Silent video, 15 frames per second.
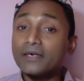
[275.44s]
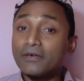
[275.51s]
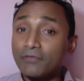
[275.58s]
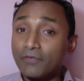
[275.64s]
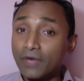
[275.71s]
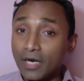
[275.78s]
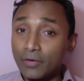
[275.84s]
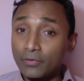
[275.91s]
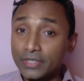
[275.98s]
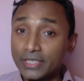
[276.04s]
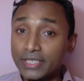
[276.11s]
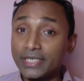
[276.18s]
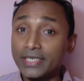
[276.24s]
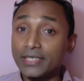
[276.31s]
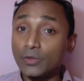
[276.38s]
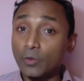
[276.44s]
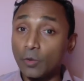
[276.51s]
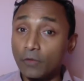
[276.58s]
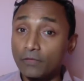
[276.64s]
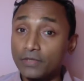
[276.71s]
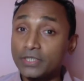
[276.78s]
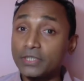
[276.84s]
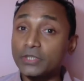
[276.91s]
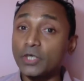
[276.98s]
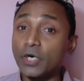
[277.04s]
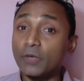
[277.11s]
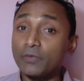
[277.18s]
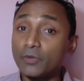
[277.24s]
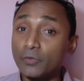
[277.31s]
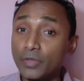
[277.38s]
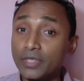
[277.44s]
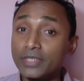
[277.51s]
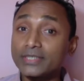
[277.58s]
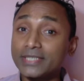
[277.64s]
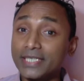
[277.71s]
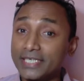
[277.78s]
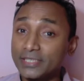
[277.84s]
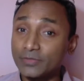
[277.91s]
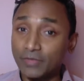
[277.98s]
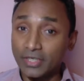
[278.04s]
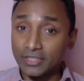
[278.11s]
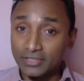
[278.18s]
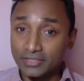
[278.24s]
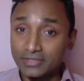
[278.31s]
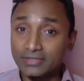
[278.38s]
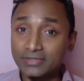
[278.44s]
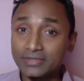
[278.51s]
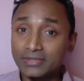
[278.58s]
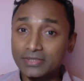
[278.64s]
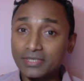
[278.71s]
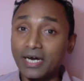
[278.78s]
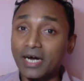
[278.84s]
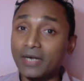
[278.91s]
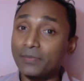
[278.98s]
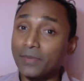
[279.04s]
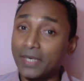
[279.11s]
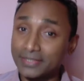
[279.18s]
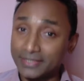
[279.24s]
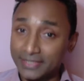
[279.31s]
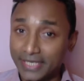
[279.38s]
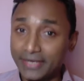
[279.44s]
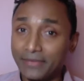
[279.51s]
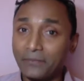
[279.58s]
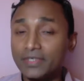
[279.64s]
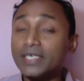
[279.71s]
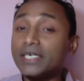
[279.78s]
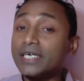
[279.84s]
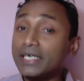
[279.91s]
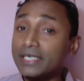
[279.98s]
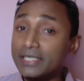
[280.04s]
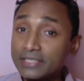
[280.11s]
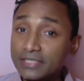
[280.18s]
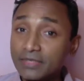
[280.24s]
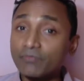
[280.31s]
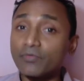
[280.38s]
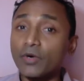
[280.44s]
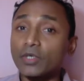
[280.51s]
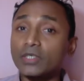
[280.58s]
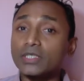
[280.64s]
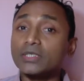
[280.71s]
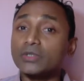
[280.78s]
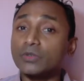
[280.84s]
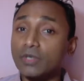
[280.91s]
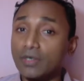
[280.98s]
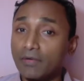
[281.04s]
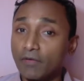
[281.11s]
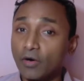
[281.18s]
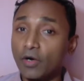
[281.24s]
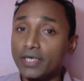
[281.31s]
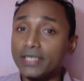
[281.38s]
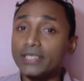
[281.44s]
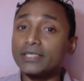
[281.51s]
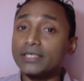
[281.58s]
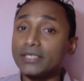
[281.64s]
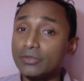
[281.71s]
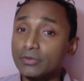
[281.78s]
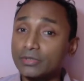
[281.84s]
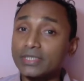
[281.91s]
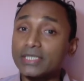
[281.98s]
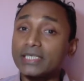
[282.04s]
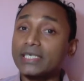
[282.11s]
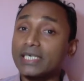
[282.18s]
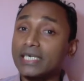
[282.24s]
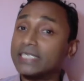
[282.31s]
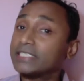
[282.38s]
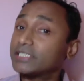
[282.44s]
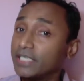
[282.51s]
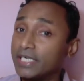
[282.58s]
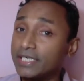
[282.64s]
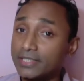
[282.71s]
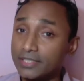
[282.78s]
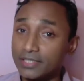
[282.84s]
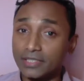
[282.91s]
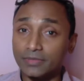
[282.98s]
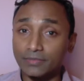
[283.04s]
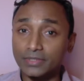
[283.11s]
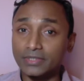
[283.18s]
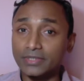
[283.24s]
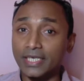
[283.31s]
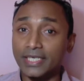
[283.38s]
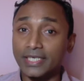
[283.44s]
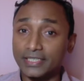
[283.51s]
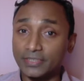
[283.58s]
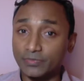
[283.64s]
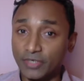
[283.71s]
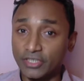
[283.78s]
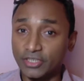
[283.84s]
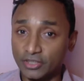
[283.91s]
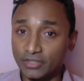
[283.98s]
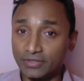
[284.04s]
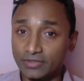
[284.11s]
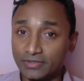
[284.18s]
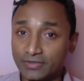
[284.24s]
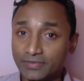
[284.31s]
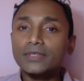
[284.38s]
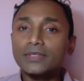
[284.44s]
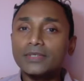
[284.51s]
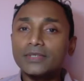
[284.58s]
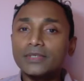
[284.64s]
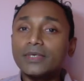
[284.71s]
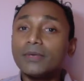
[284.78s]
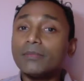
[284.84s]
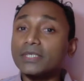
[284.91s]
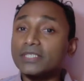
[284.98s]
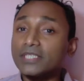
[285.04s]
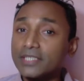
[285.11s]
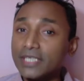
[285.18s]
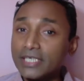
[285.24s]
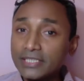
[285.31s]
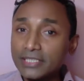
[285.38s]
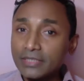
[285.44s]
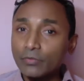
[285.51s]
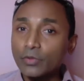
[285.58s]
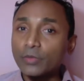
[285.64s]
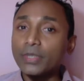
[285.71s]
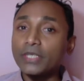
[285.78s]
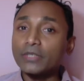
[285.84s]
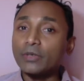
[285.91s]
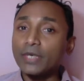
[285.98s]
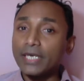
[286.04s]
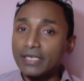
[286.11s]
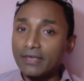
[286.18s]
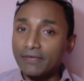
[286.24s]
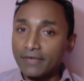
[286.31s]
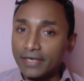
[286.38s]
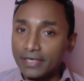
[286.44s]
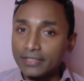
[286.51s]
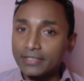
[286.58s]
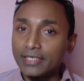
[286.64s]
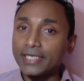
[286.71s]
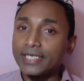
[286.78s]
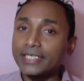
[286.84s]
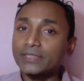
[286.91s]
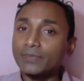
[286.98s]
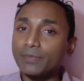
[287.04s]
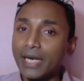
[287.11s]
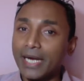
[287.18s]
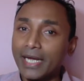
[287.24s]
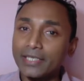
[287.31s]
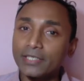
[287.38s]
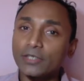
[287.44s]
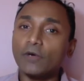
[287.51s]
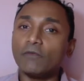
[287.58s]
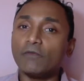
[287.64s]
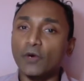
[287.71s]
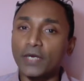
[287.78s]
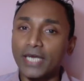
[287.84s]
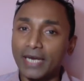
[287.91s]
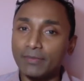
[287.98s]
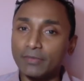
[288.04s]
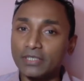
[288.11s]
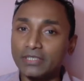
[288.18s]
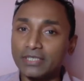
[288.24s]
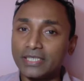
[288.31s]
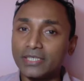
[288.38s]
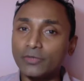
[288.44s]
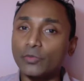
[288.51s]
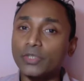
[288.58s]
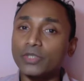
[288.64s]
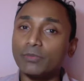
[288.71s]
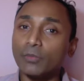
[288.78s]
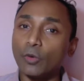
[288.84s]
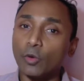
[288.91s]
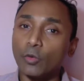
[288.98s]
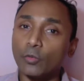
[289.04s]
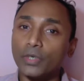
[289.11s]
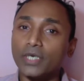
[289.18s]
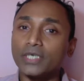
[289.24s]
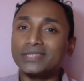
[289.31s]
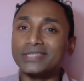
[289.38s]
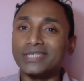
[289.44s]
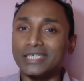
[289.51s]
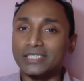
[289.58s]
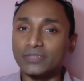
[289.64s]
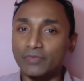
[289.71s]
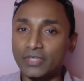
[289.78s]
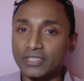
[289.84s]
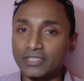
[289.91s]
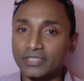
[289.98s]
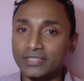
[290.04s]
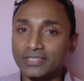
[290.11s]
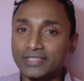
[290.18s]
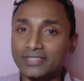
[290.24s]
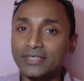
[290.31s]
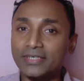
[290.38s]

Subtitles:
Flowery and over-the-top words and expressions are passé. It is important to avoid using cliched terms and expressions. A suggestion would be to innovate and expand your vocabulary with more words and expressions